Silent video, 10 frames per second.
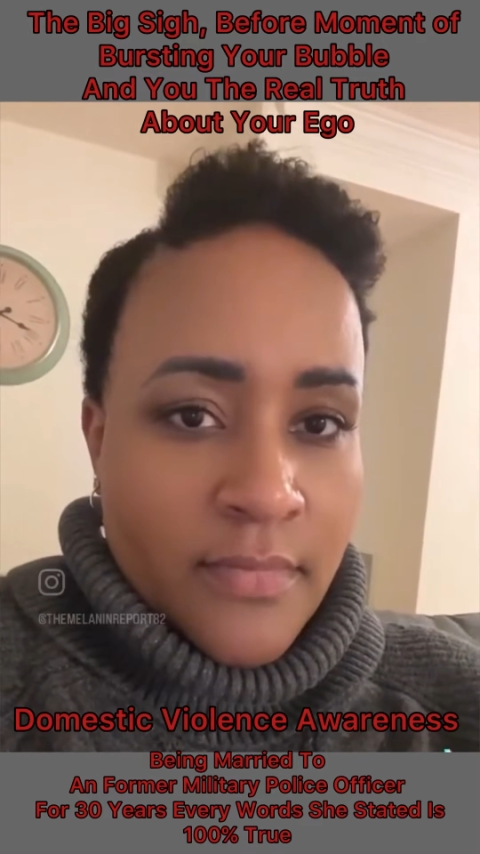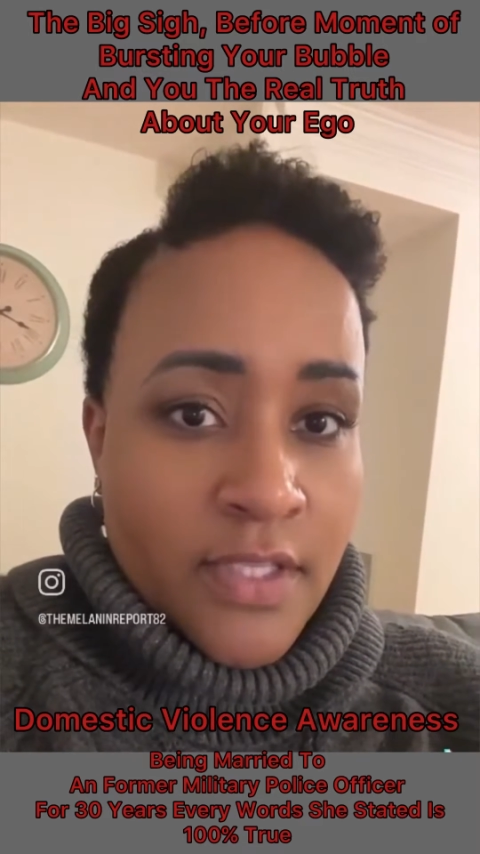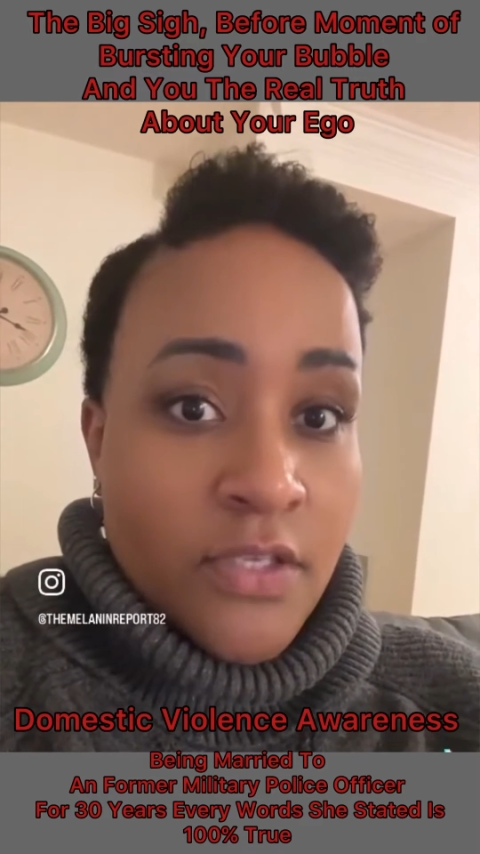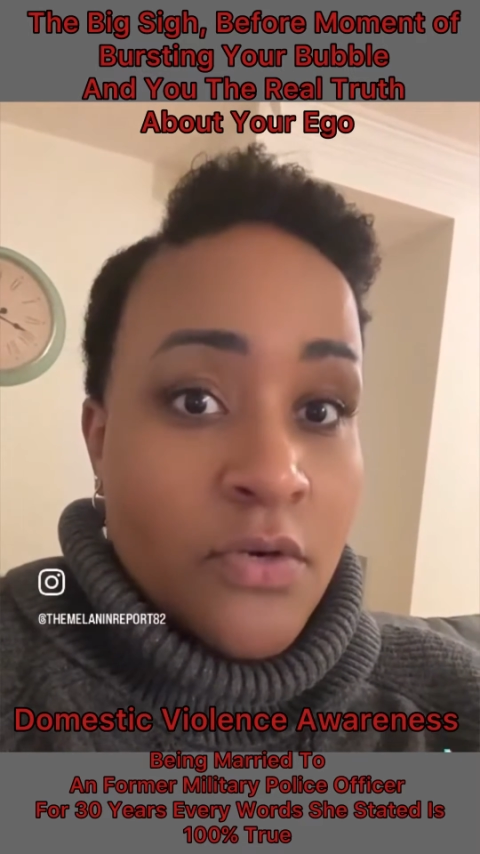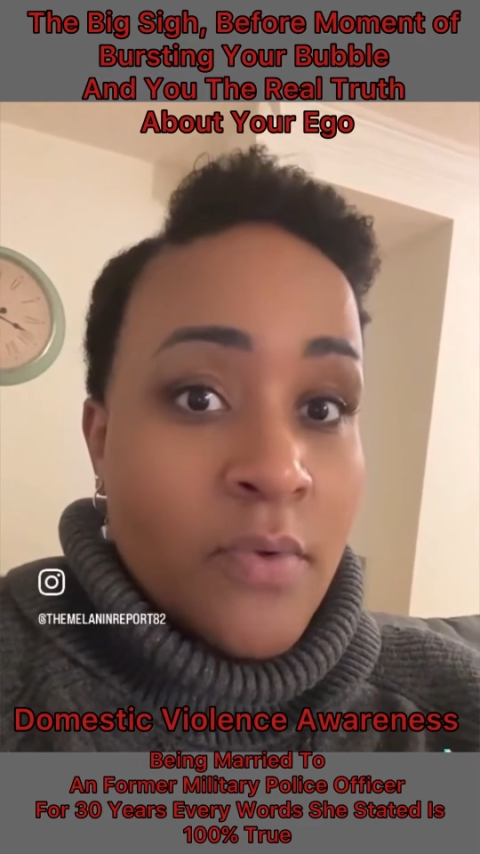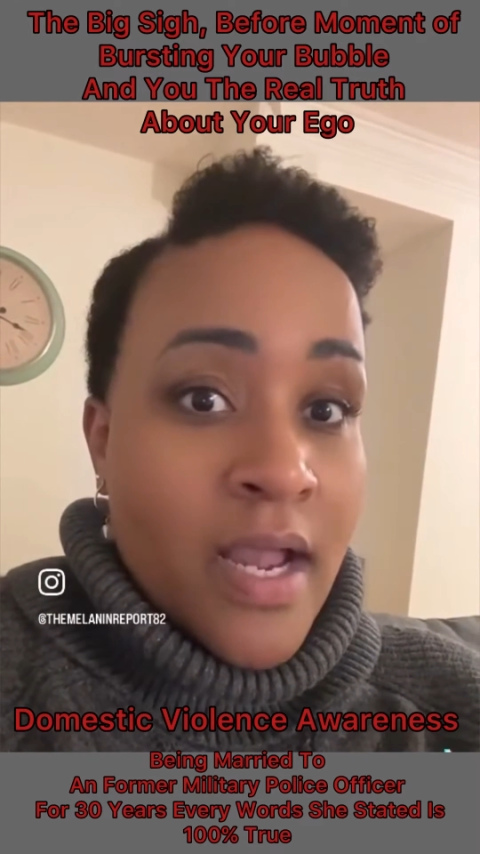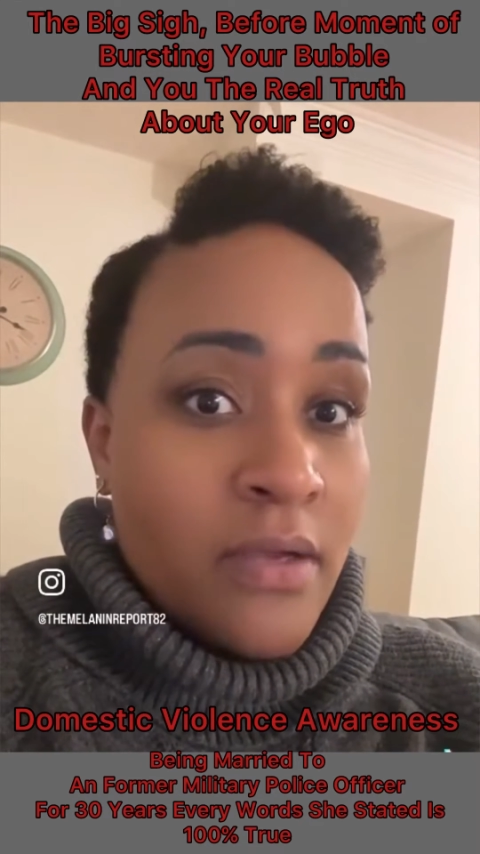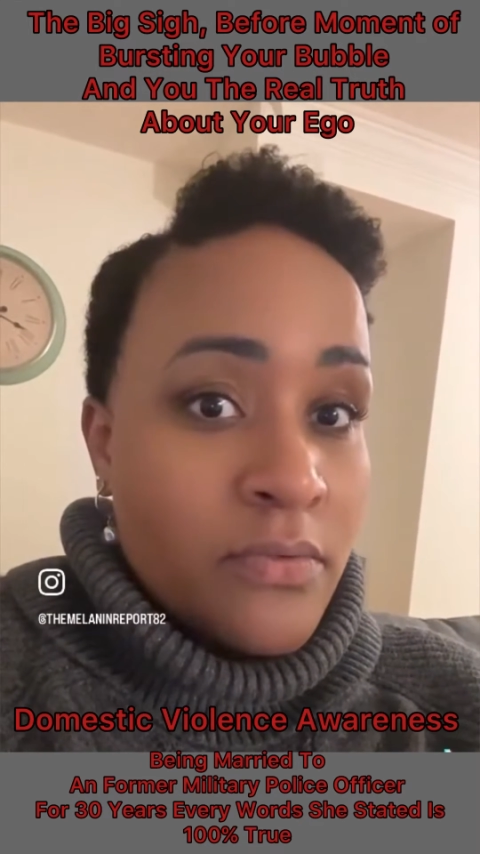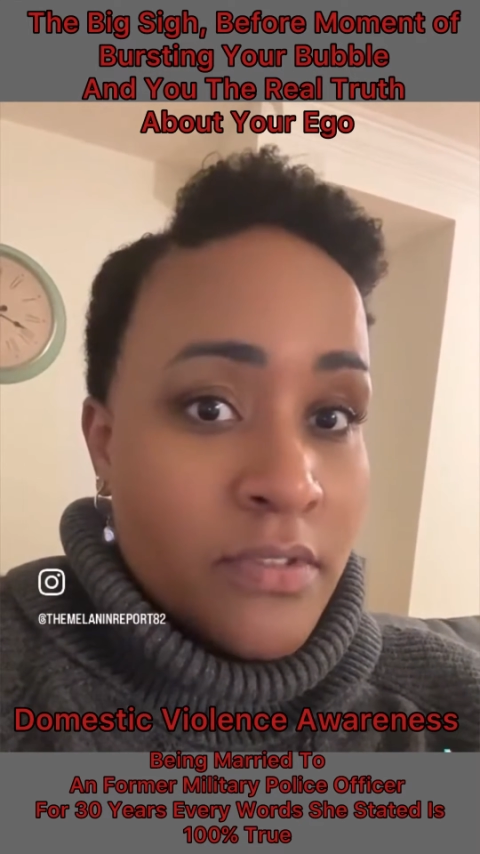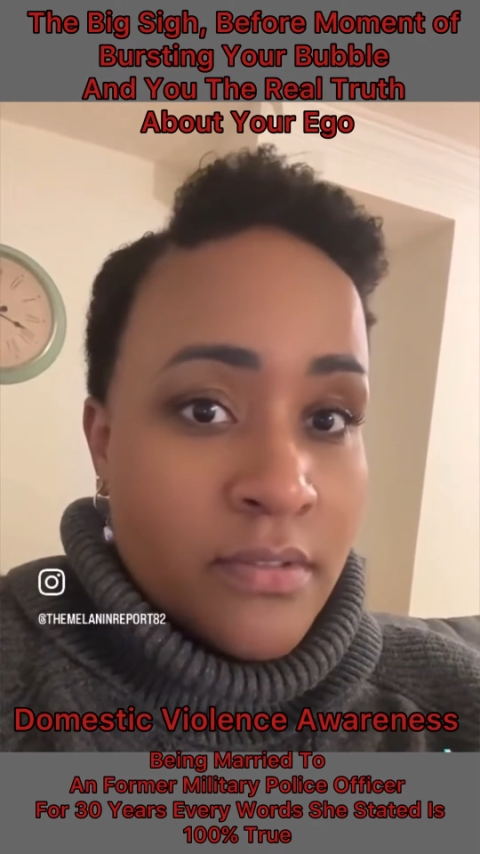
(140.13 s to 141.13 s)
Look
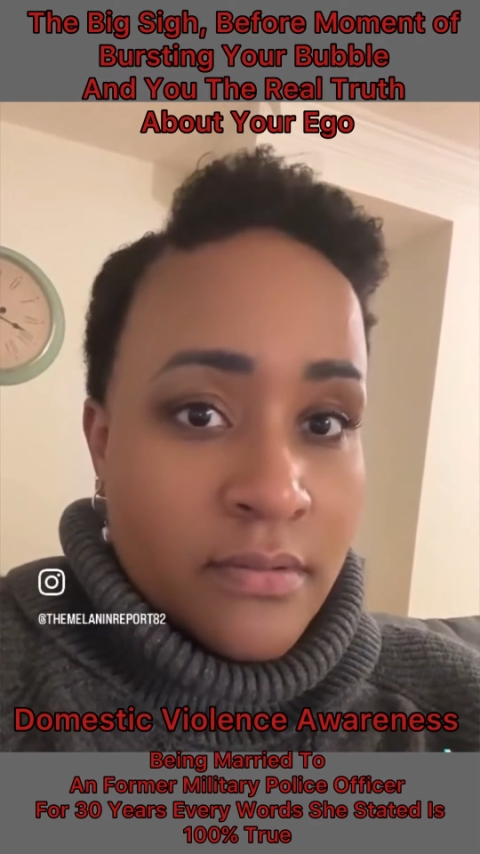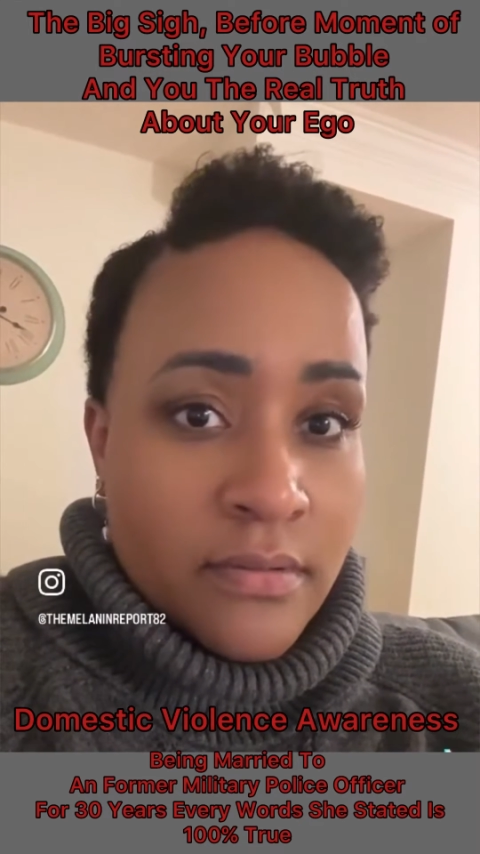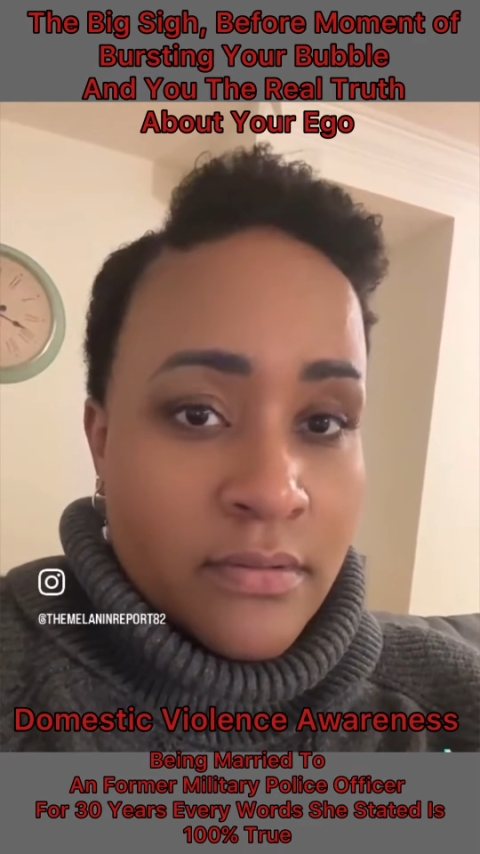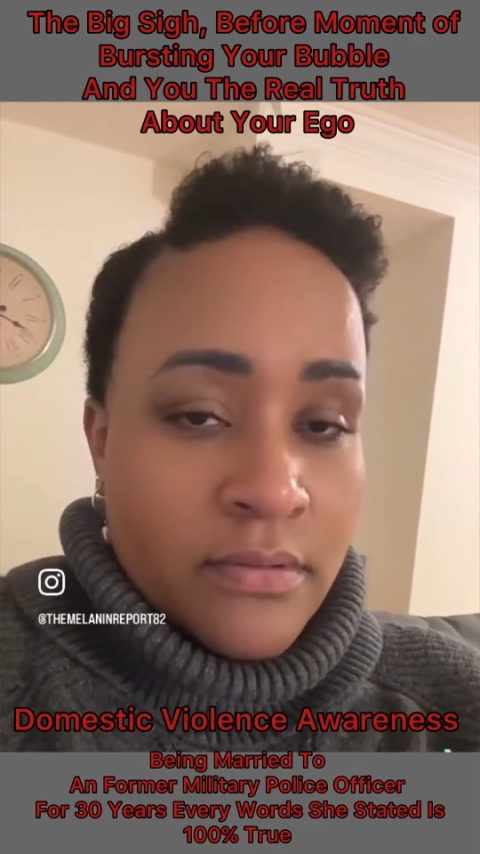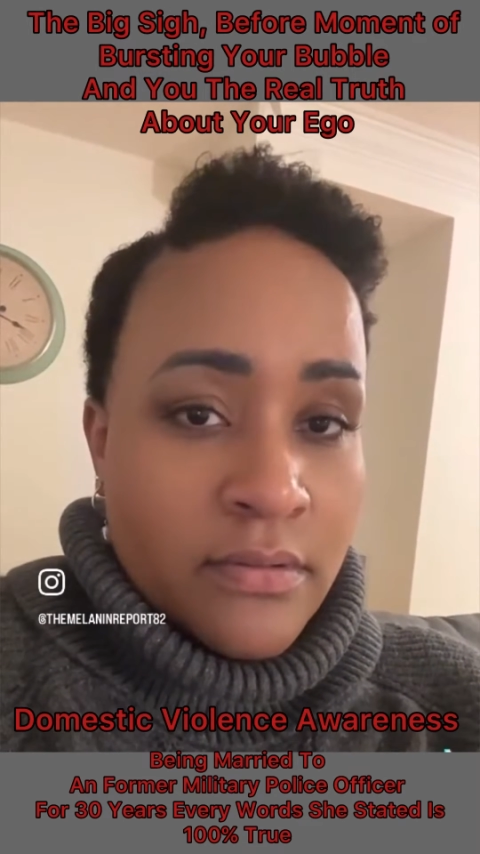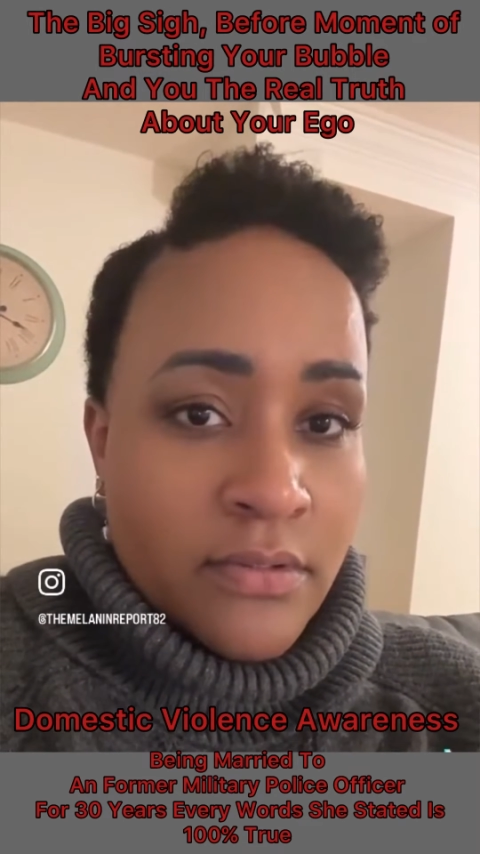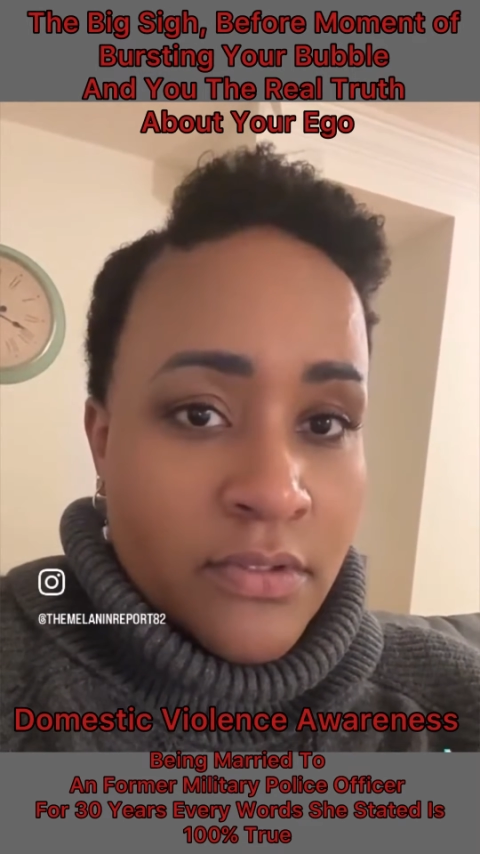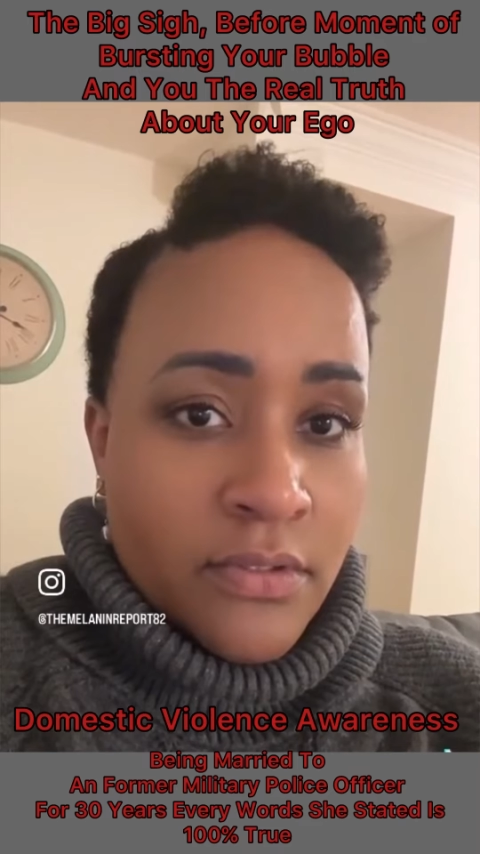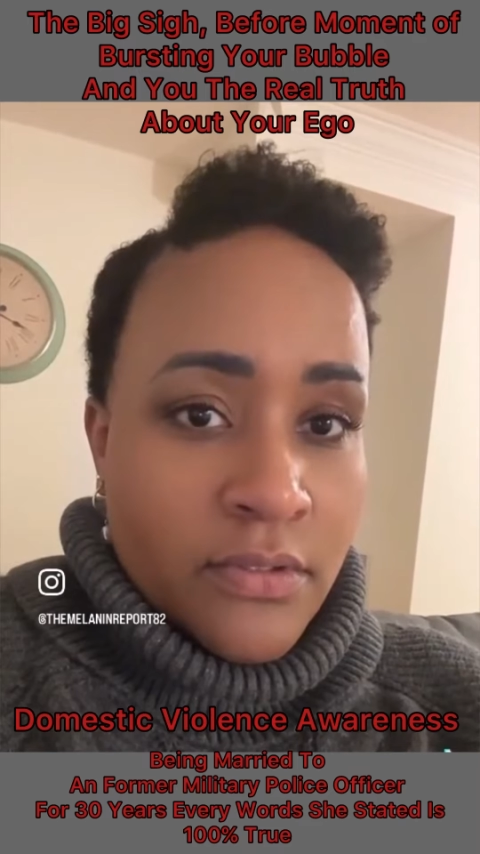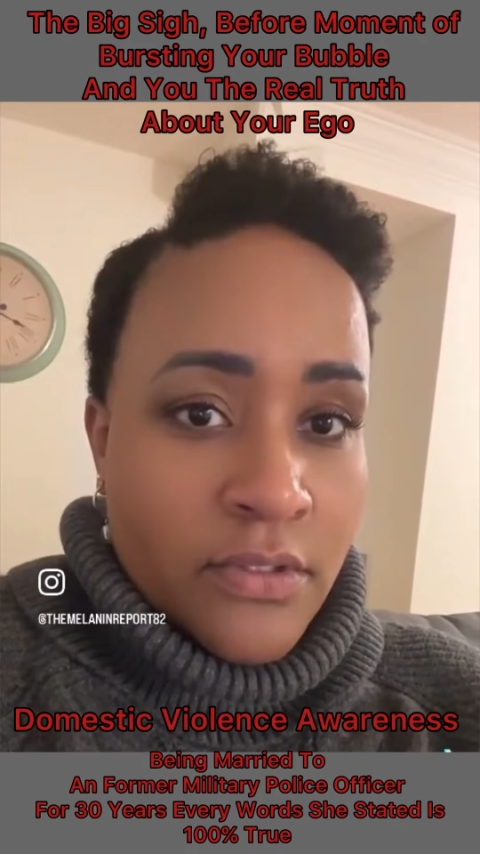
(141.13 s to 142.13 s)
around.
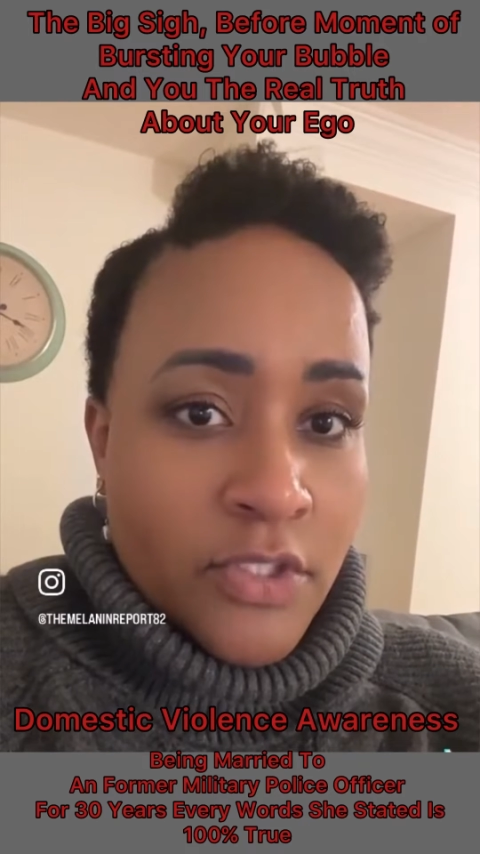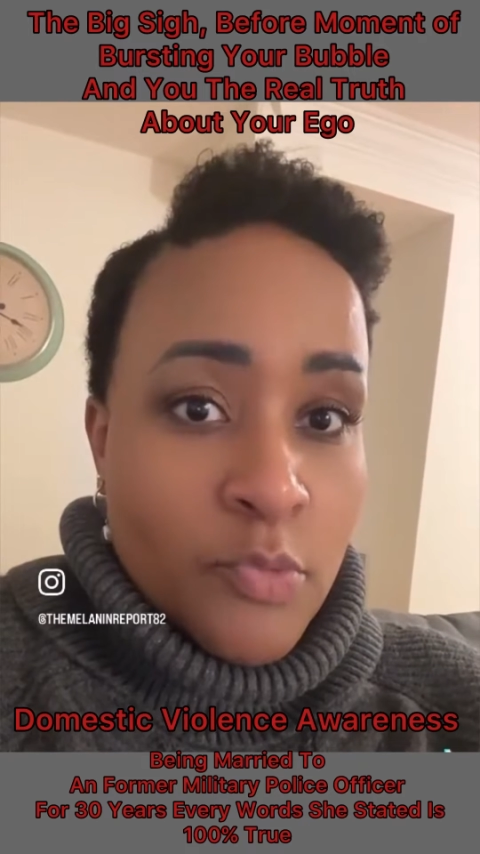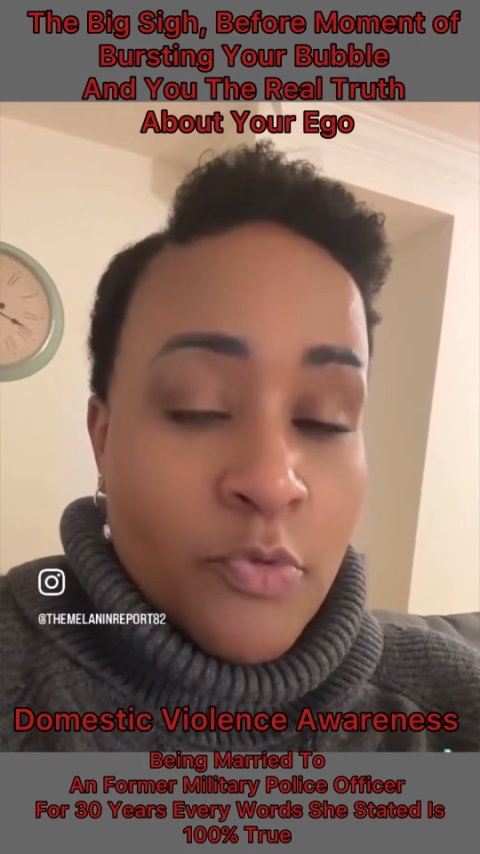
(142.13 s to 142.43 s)
Your